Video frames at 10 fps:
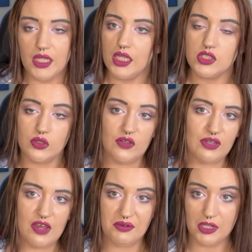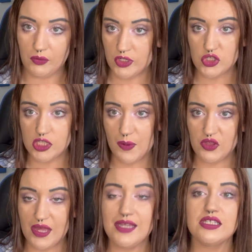So if you have any questions about
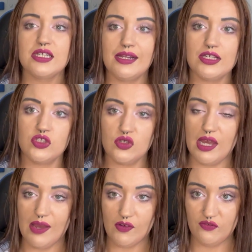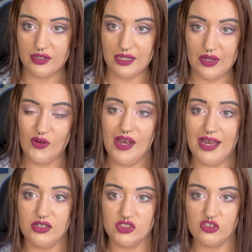that, then I do have a video
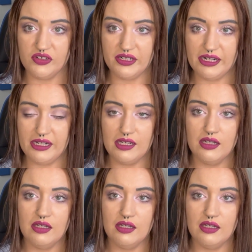out already